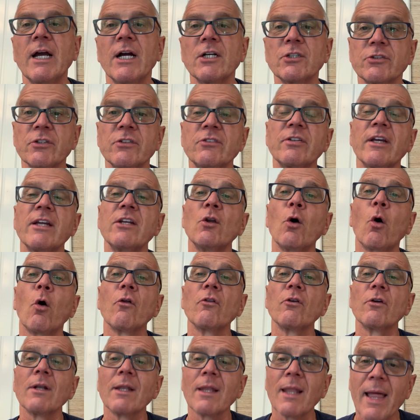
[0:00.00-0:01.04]
I should say no
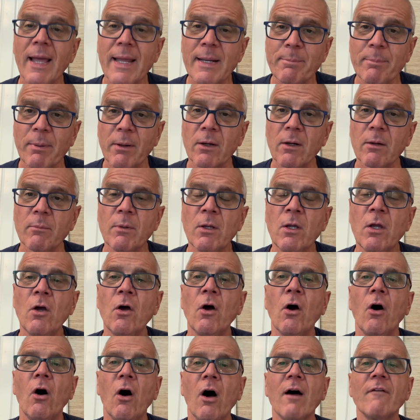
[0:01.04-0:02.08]
other light bulb
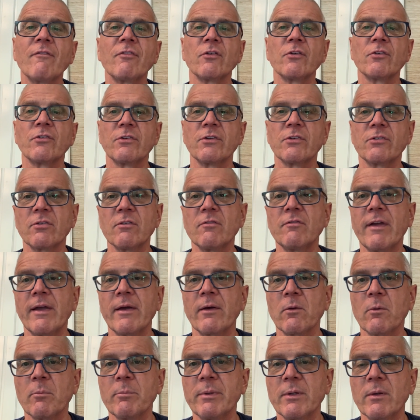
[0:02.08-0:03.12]
offers this
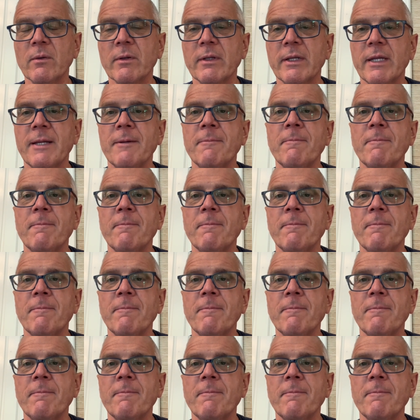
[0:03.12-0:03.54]
availability.